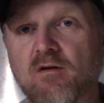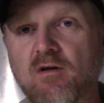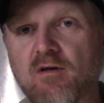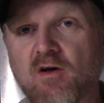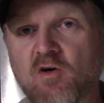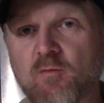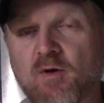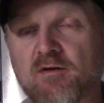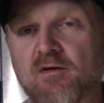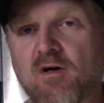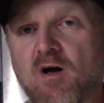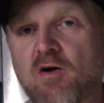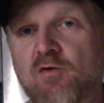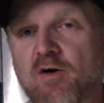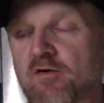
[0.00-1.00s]
talked about the
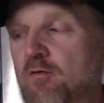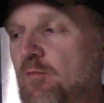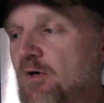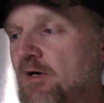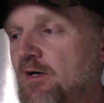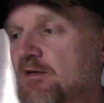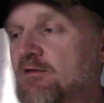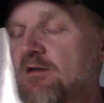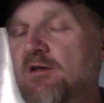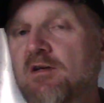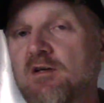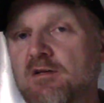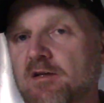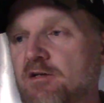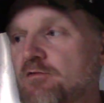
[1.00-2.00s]
contractor bags.
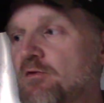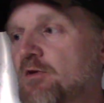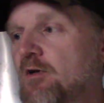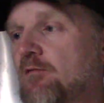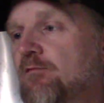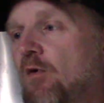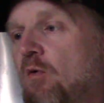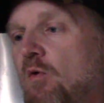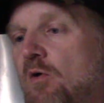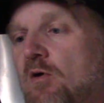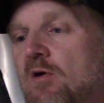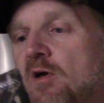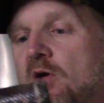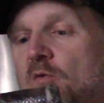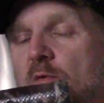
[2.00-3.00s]
These are good for
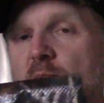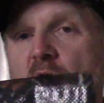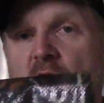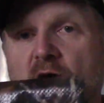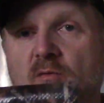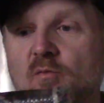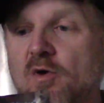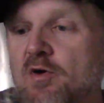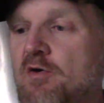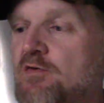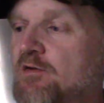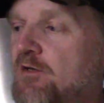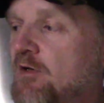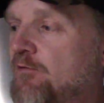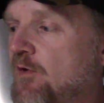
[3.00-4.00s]
repairing roofs
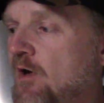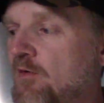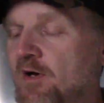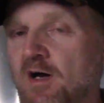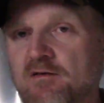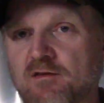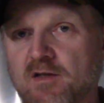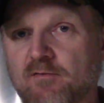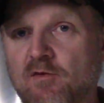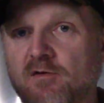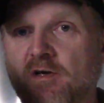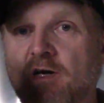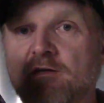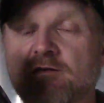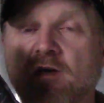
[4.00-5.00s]
and good for all kinds of different
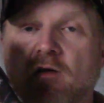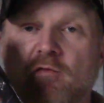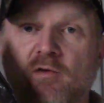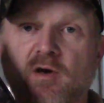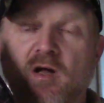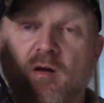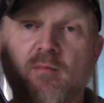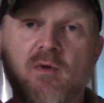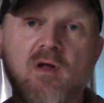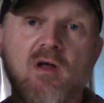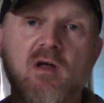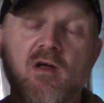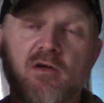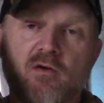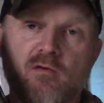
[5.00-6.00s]
things, covering up
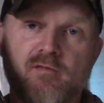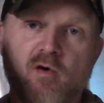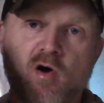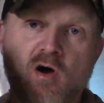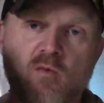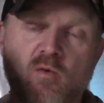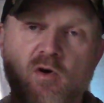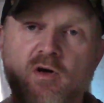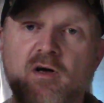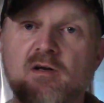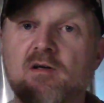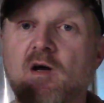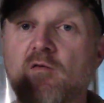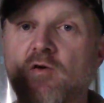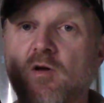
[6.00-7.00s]
your
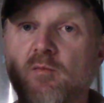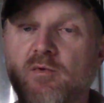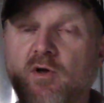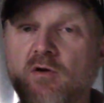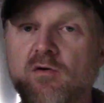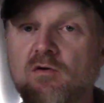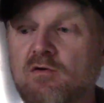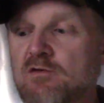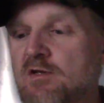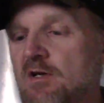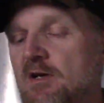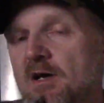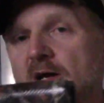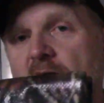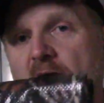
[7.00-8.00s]
firewood, covering up
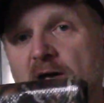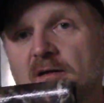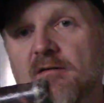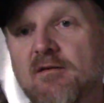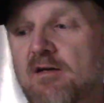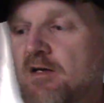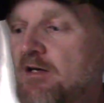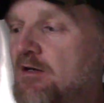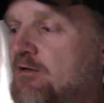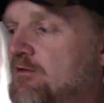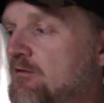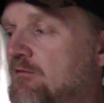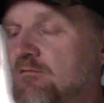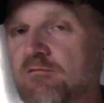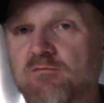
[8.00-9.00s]
tools, hiding
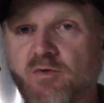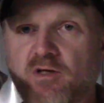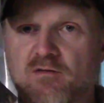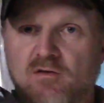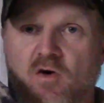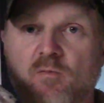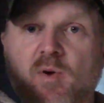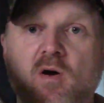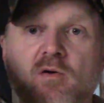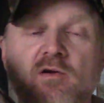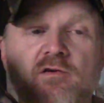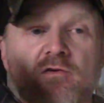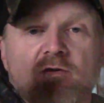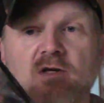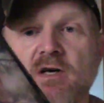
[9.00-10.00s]
things. But
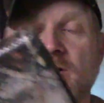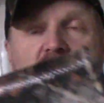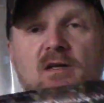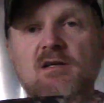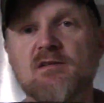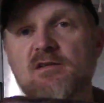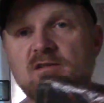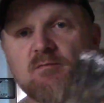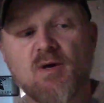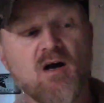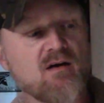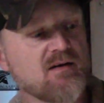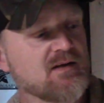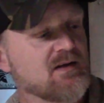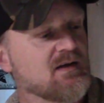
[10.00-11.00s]
tarpaulins are good, and this is
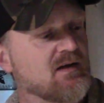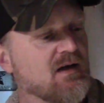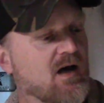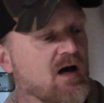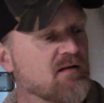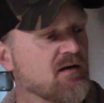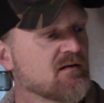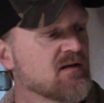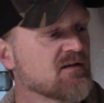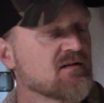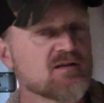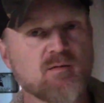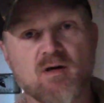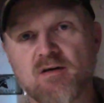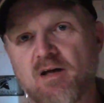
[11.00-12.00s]
about, I think this
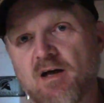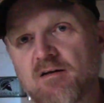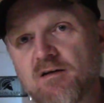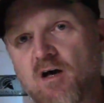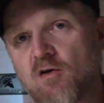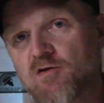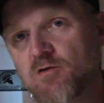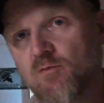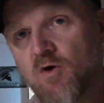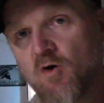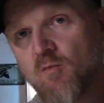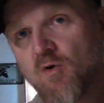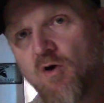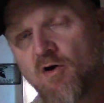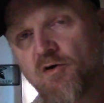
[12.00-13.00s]
is about $9 at
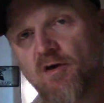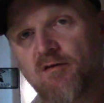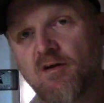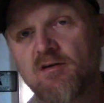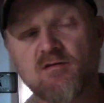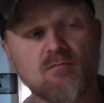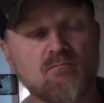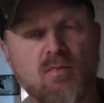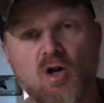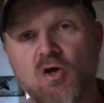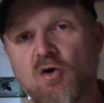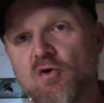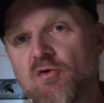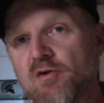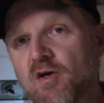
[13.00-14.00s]
Walmart. You get these in
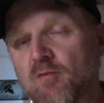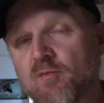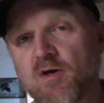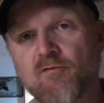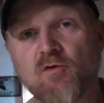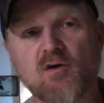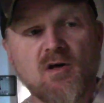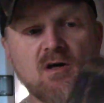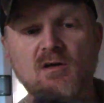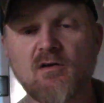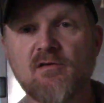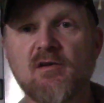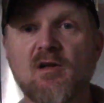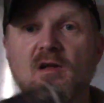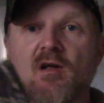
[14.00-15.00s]
blue, you can get them in different
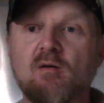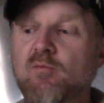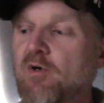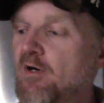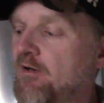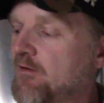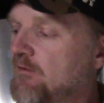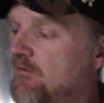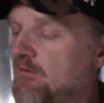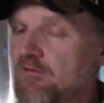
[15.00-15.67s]
colors, but